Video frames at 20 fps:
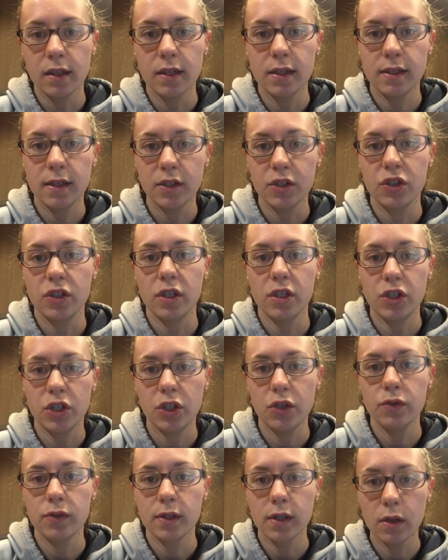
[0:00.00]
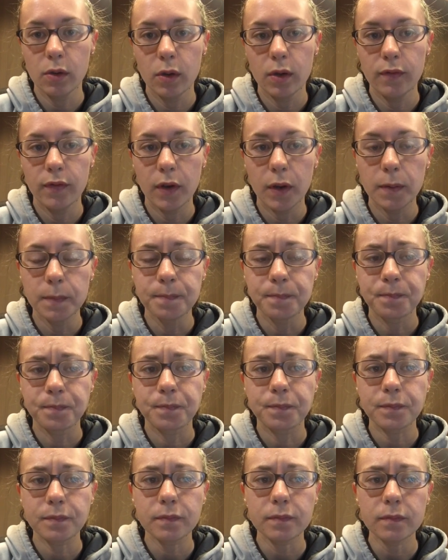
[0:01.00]
the decision to choose Louisville.
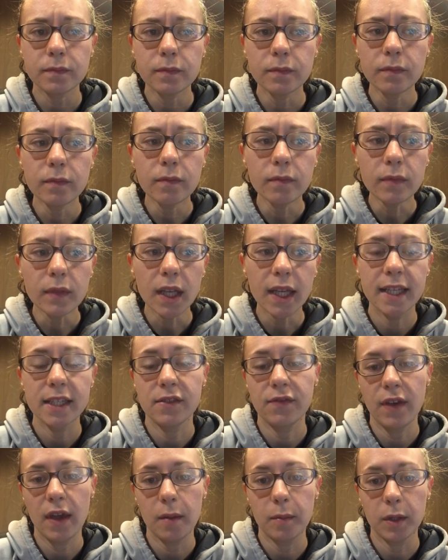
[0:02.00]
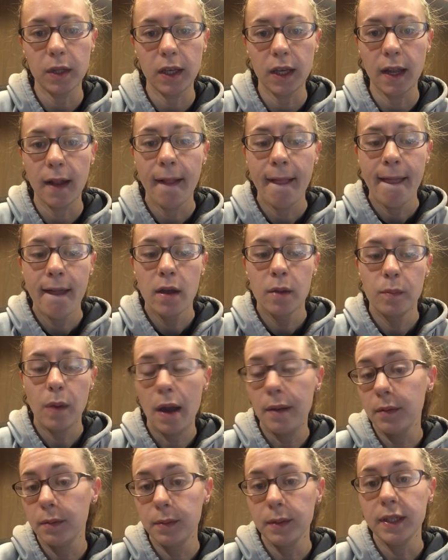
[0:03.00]
His family
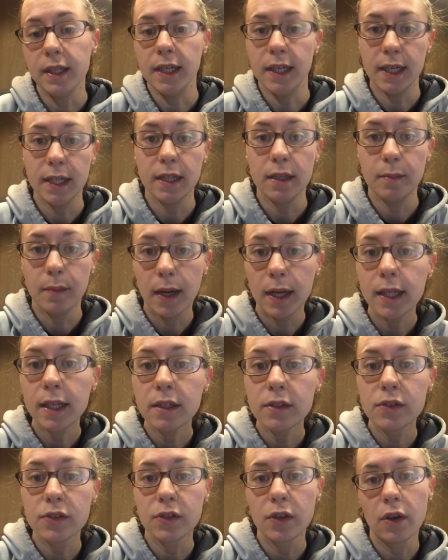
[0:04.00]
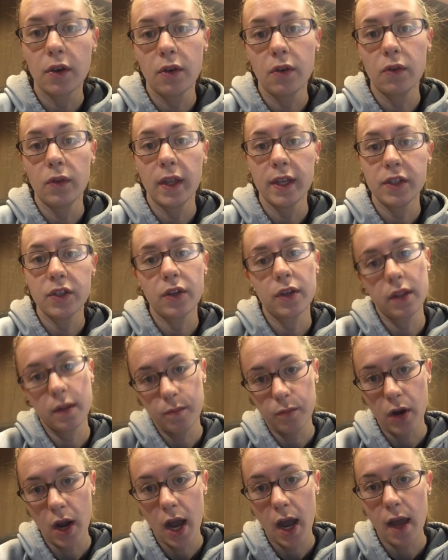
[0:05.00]
probably needed the money, so they took the
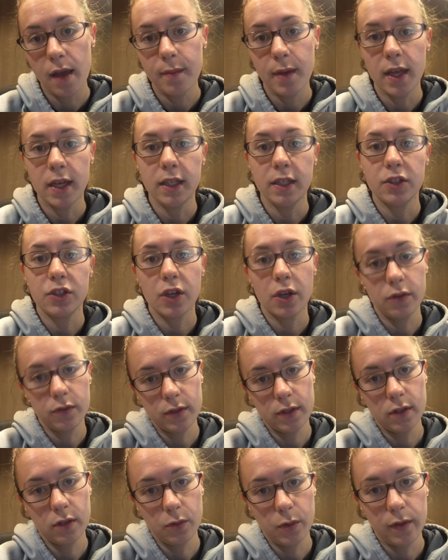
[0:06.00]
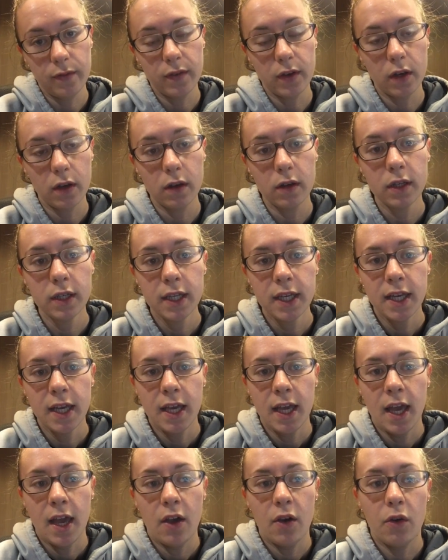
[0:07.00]
bribe and he chose Louisville
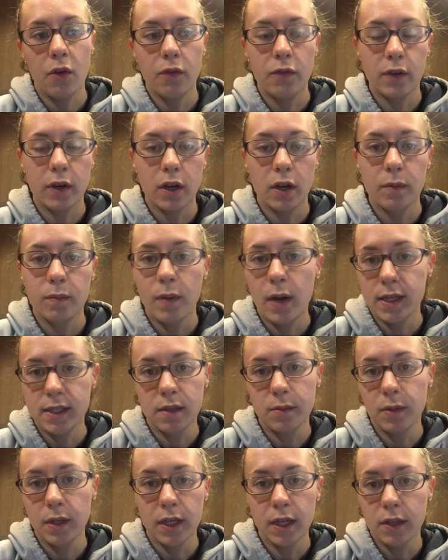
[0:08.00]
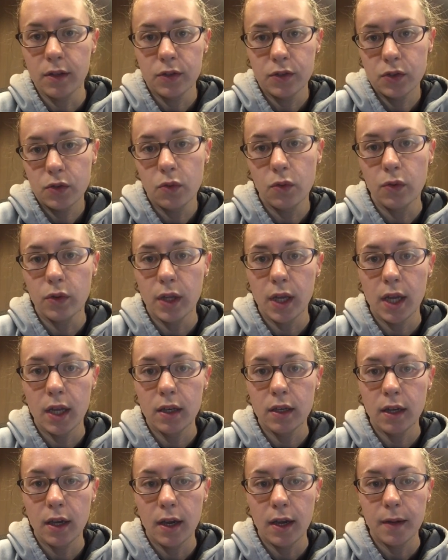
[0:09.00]
over possibly another school
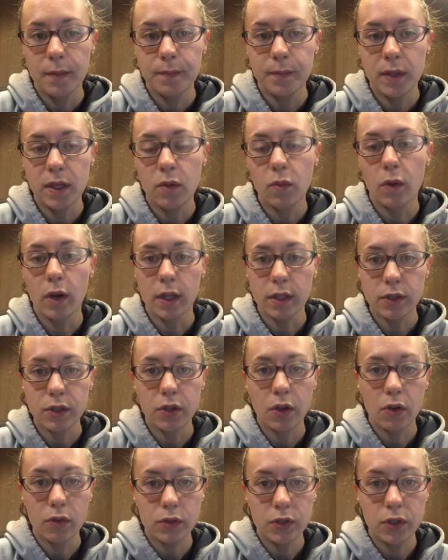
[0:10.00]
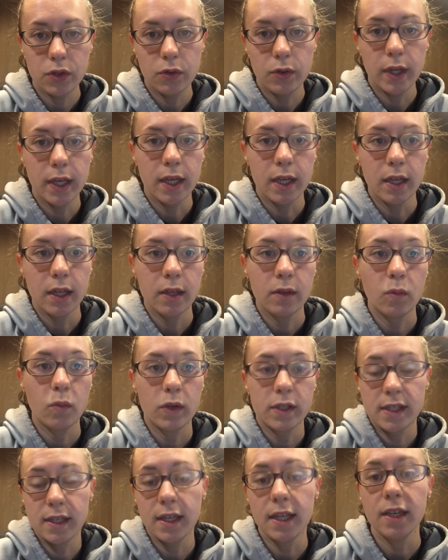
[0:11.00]
that he wanted to go to, and
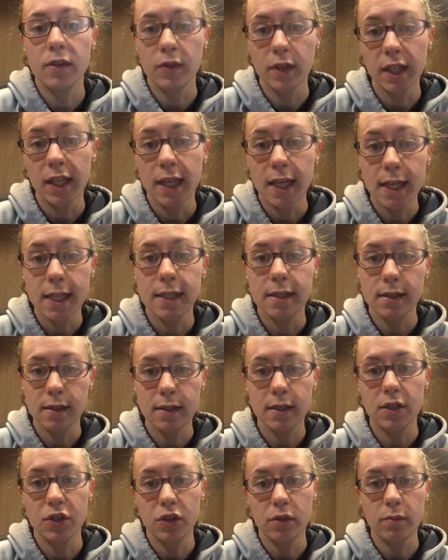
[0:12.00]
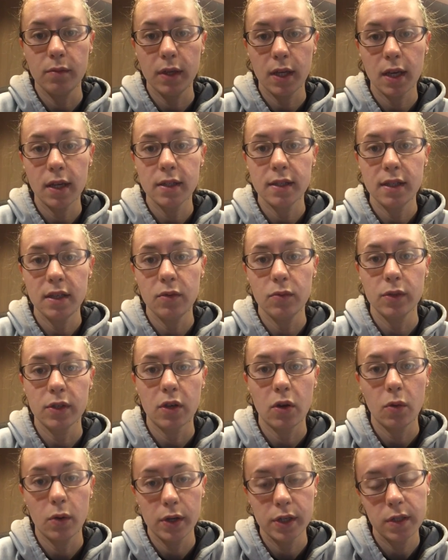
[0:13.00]
wasn't really his decision because he was
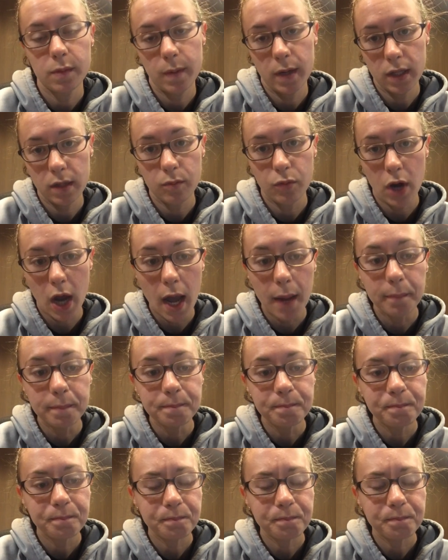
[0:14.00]
coerced by the bribe.